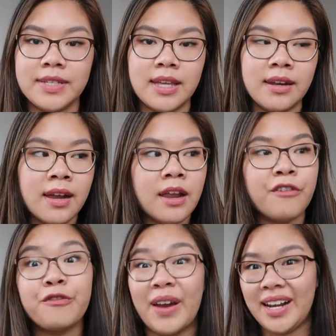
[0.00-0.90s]
Is it
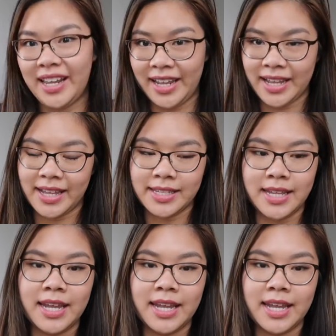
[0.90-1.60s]
friendly? Is